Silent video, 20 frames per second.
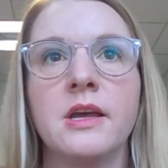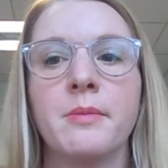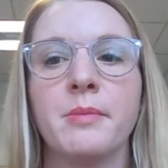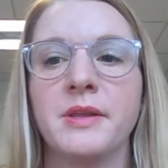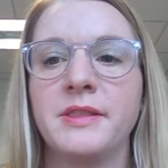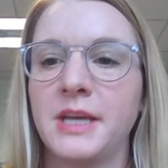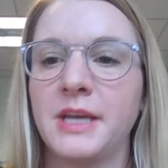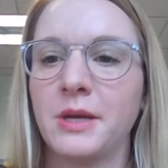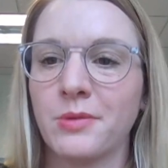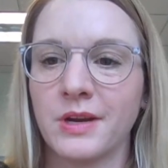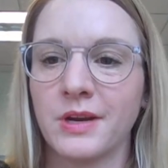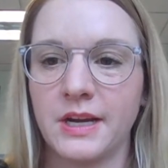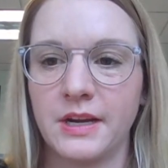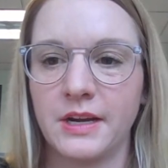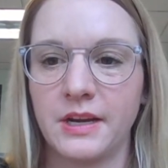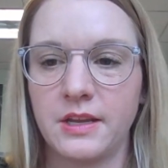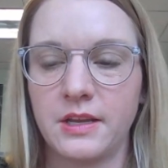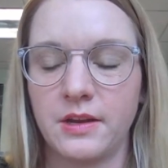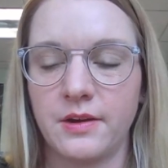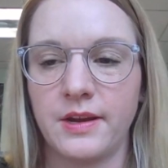but they were kind
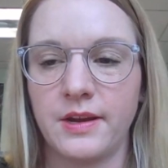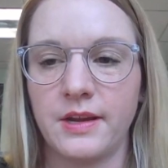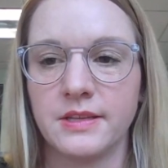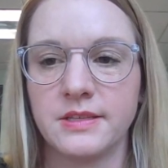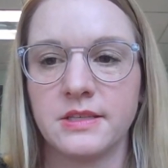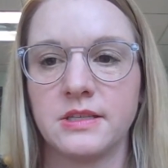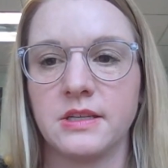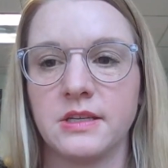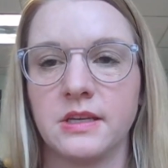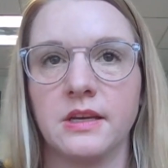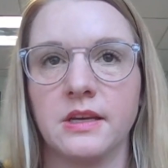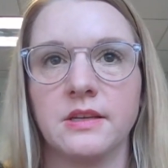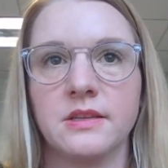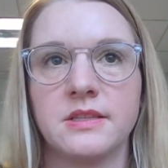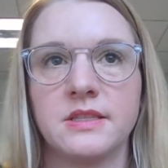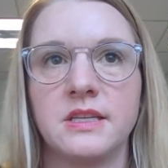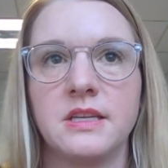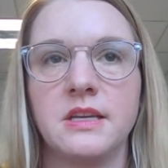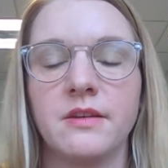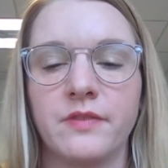of curious to
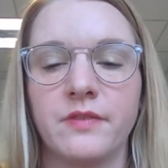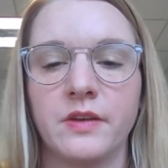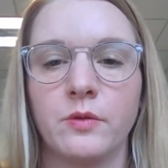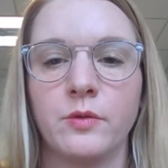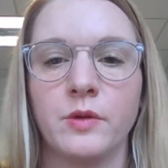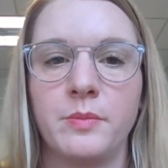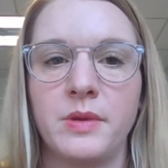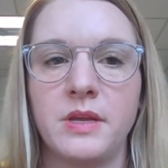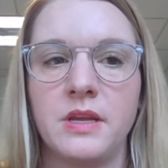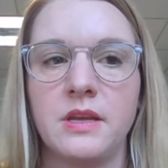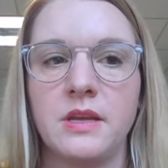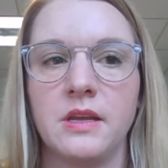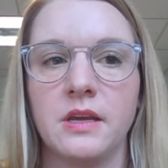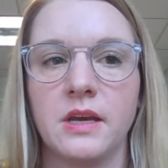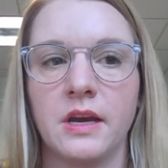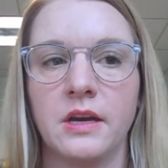see if it would be